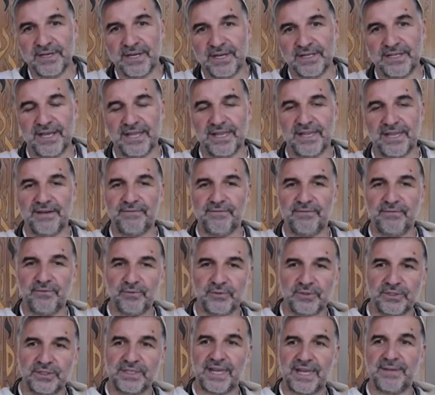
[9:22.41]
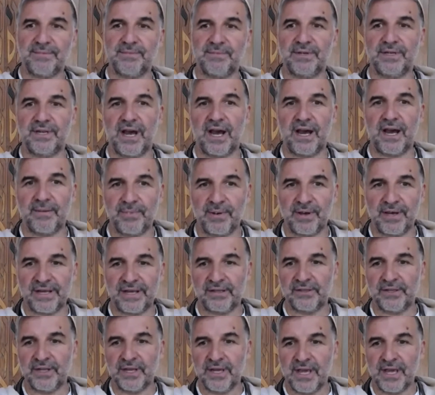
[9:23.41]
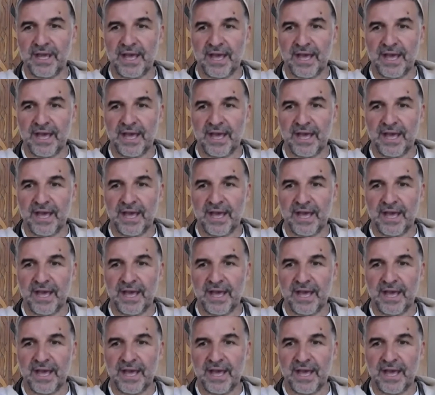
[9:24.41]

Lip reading: and yet their false statement upheld,